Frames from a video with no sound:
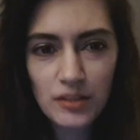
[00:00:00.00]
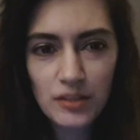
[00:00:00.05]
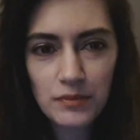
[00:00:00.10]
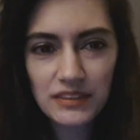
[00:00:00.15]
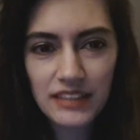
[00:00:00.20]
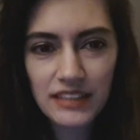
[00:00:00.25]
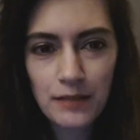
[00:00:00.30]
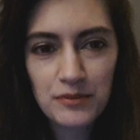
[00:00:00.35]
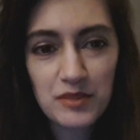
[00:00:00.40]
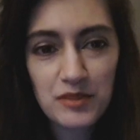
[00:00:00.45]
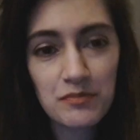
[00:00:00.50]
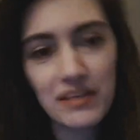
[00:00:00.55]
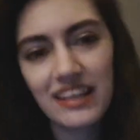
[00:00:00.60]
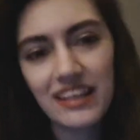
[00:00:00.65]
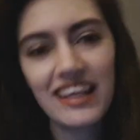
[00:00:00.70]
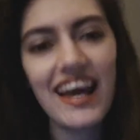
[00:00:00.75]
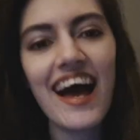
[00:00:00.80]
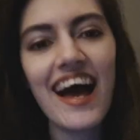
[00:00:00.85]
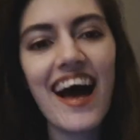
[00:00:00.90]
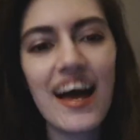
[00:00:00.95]
Perception
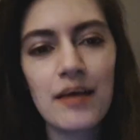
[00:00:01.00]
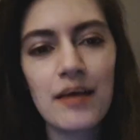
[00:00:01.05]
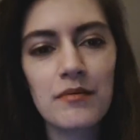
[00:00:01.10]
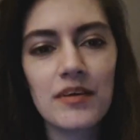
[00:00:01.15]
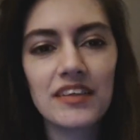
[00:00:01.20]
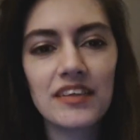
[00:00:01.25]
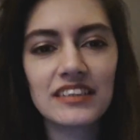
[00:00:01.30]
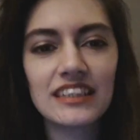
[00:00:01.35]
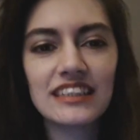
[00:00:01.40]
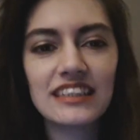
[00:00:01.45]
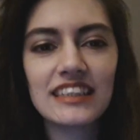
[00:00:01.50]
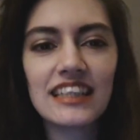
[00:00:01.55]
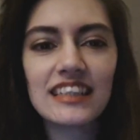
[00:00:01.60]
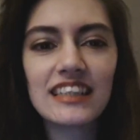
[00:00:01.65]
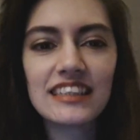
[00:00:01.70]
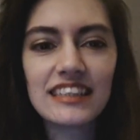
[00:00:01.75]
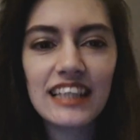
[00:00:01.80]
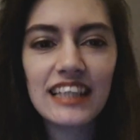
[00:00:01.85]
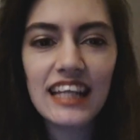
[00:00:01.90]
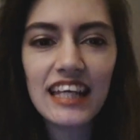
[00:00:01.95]
Media. I am your
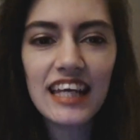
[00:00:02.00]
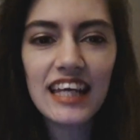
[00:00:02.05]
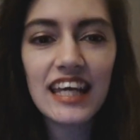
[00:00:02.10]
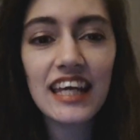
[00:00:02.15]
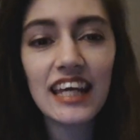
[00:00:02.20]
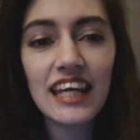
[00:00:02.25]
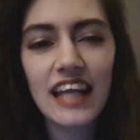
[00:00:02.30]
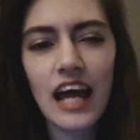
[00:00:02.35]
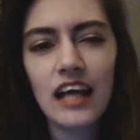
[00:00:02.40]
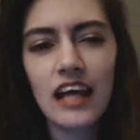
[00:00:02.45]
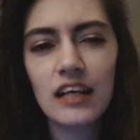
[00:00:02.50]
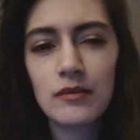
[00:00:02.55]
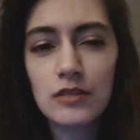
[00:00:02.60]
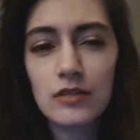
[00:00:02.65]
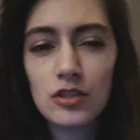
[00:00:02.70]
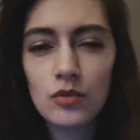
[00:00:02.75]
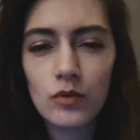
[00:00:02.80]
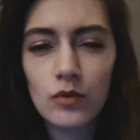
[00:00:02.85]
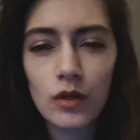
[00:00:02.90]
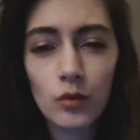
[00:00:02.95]
assistant Geek, and I'm going to
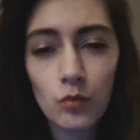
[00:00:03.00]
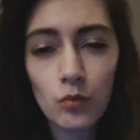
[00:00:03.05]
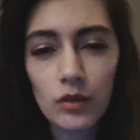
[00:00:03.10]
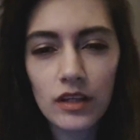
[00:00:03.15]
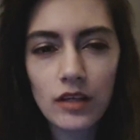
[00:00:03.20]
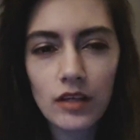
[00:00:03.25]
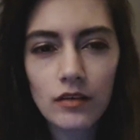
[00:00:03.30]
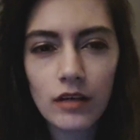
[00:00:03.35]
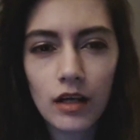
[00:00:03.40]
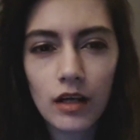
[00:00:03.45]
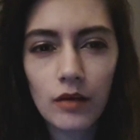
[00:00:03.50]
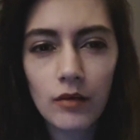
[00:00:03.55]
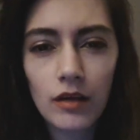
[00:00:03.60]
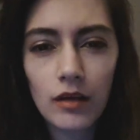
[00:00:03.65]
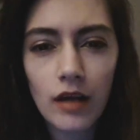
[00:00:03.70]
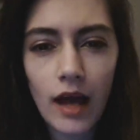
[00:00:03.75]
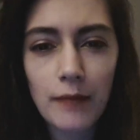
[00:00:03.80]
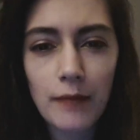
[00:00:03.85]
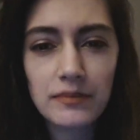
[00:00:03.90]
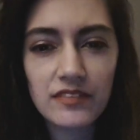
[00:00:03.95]
be doing really quick
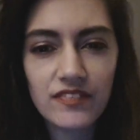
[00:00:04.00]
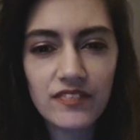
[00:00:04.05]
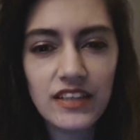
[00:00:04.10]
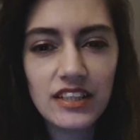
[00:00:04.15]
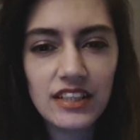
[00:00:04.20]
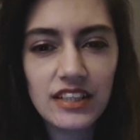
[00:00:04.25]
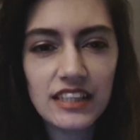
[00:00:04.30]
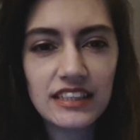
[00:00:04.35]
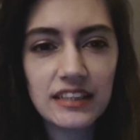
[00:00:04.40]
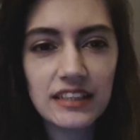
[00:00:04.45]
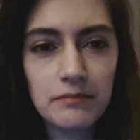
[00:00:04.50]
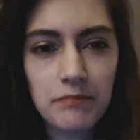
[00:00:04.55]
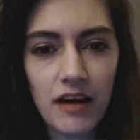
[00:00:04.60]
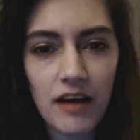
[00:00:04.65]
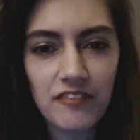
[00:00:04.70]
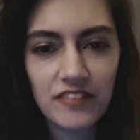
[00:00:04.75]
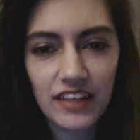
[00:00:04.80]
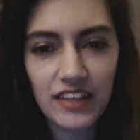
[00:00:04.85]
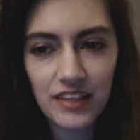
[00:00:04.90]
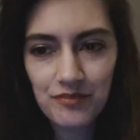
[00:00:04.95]
recaps of each season of
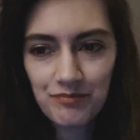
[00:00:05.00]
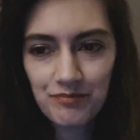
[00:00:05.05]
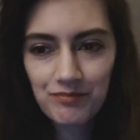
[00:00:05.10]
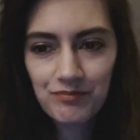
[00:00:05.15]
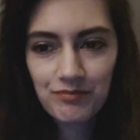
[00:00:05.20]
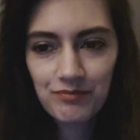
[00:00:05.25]
Buffy.